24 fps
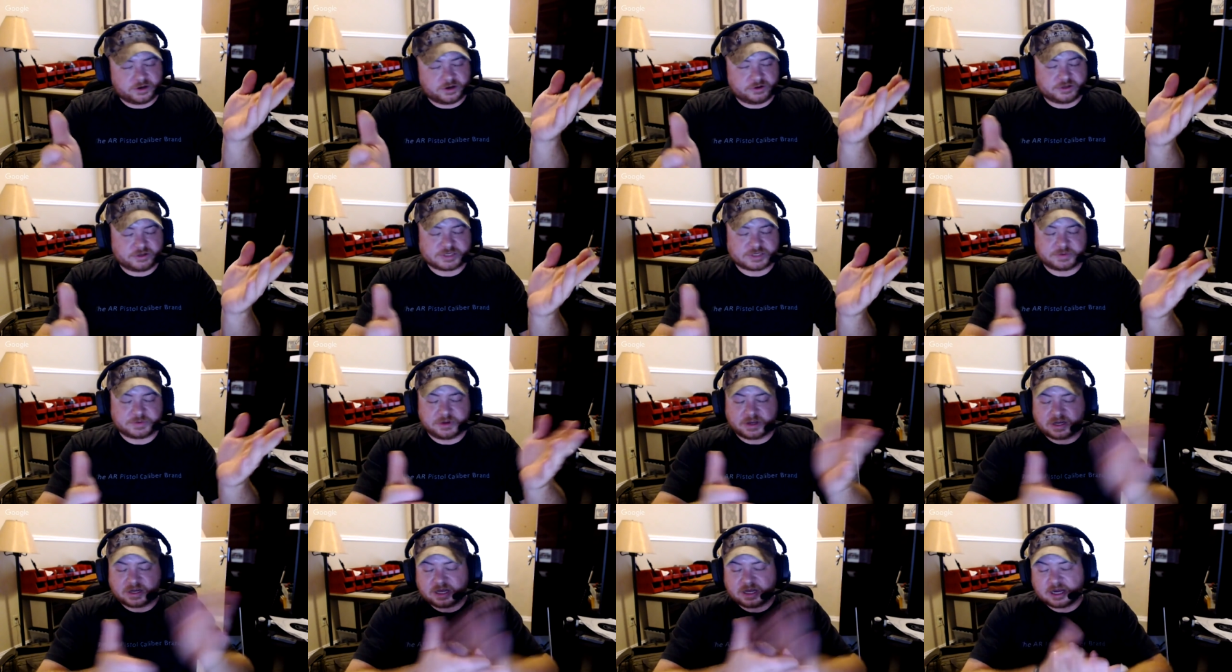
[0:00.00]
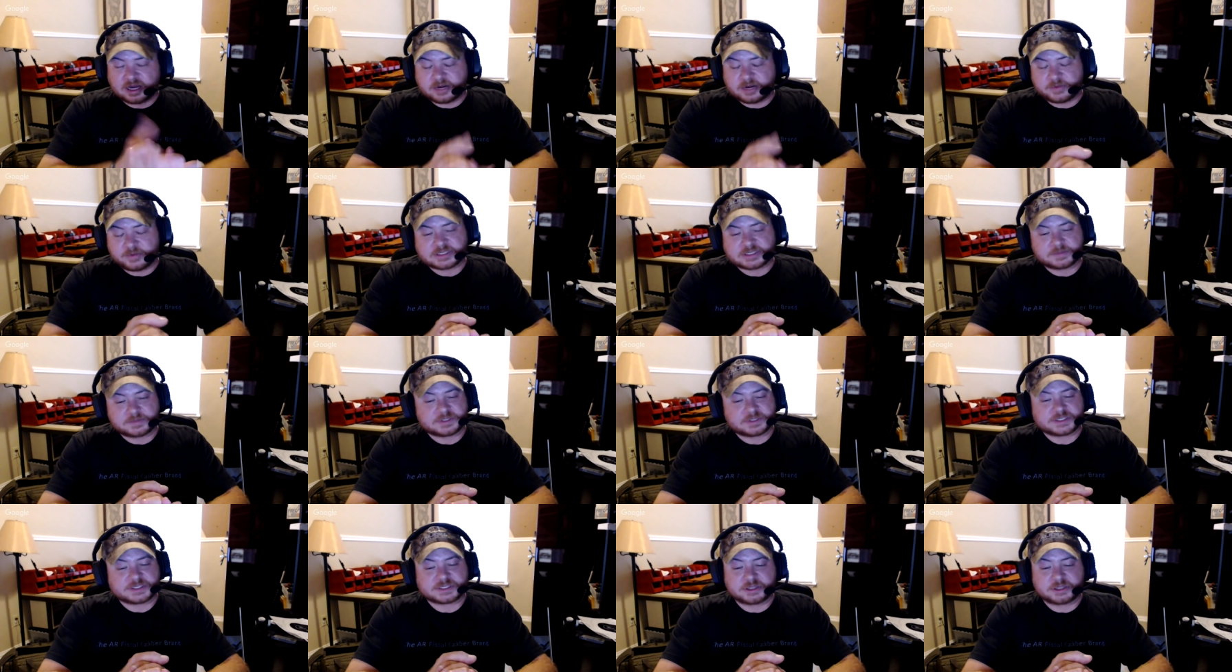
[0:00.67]
dude speaking out about
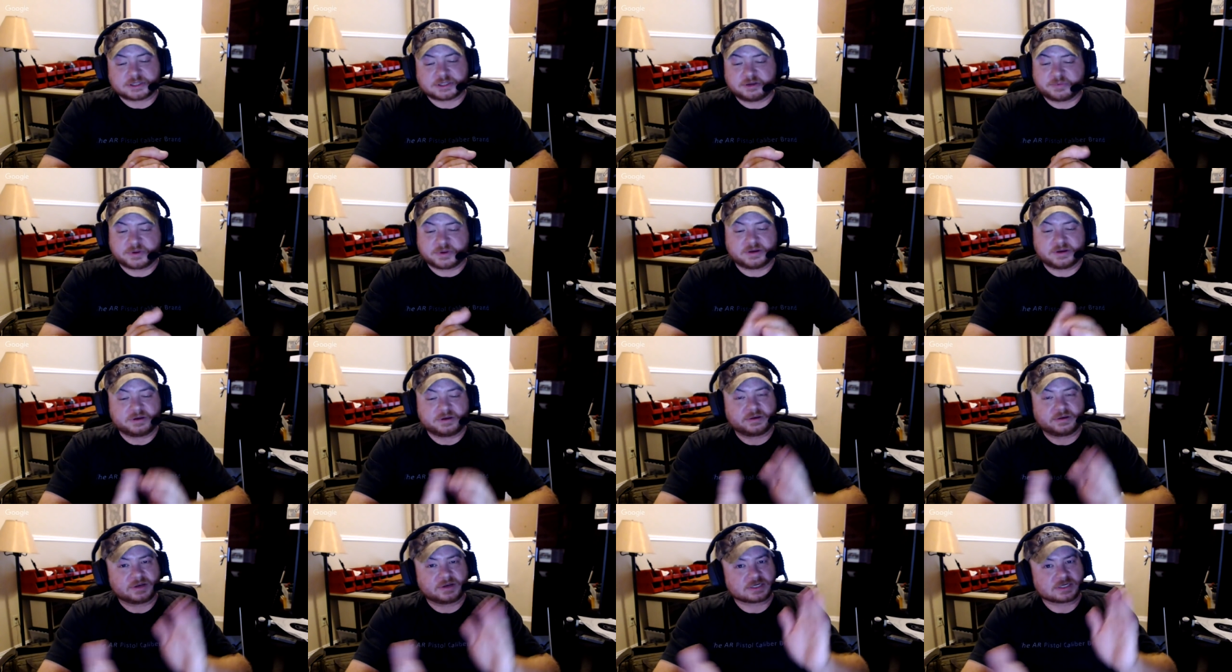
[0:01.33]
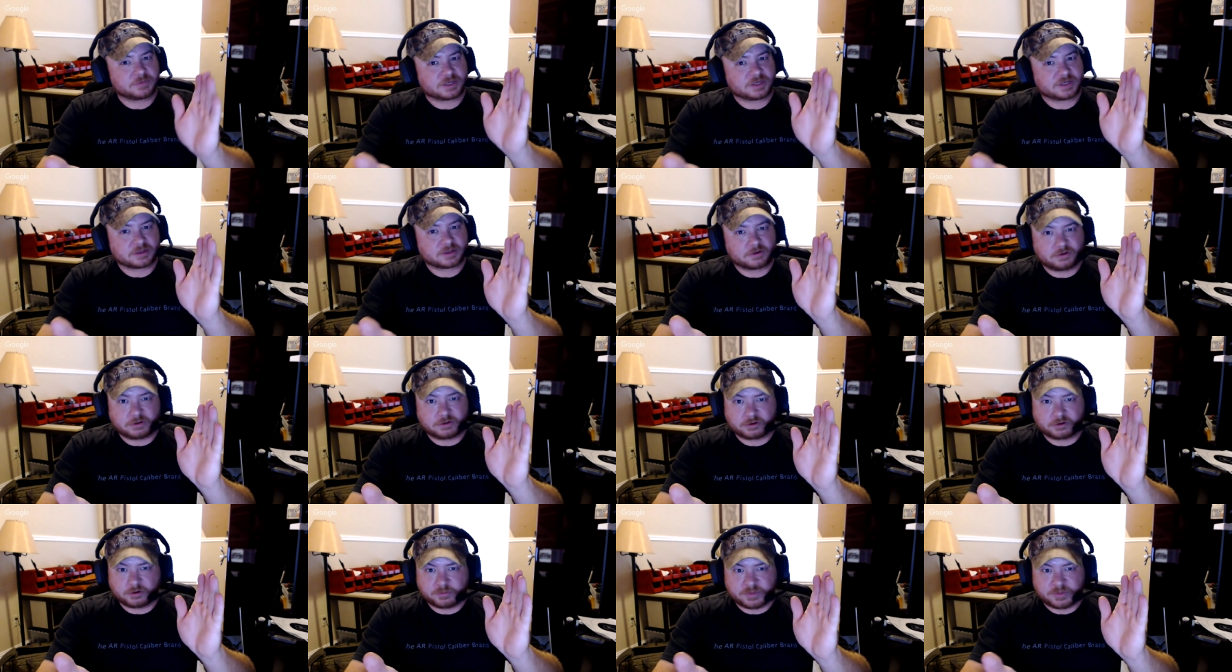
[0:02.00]
something stupid doesn't make the
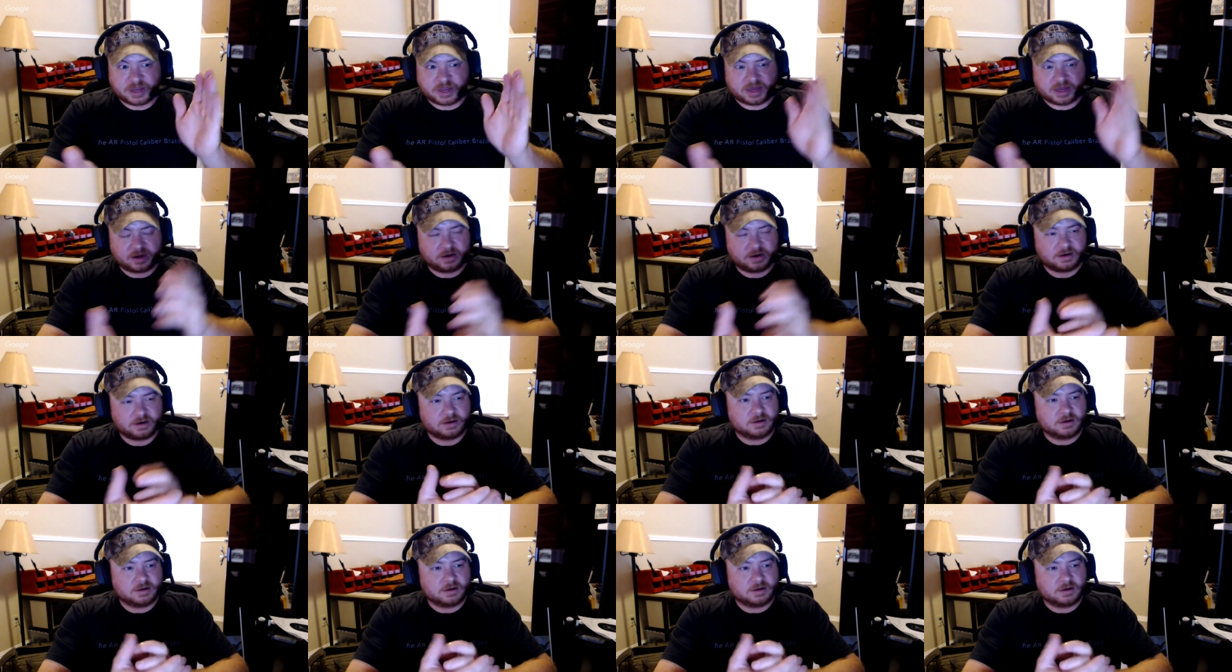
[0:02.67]
whole group bad.